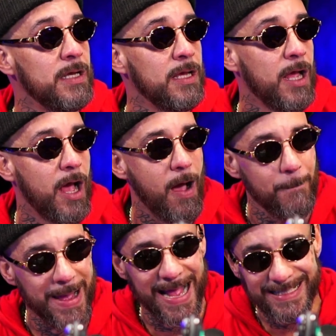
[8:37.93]

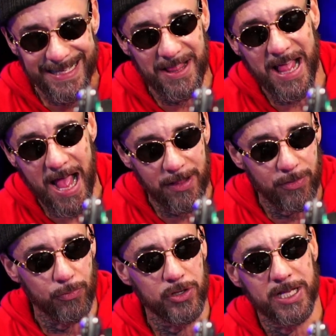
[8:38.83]
imagine that
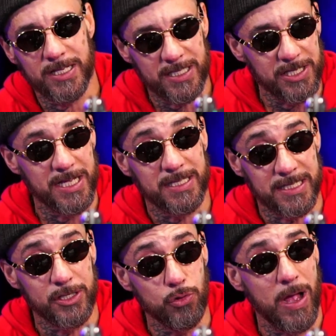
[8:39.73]
through years and years, and
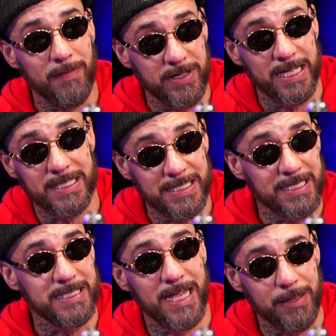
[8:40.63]
then you have kids in the
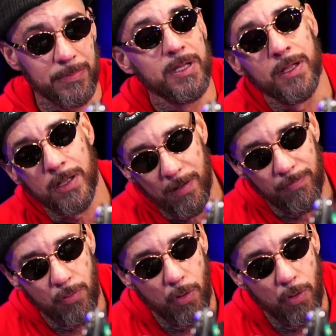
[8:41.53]
same, of course.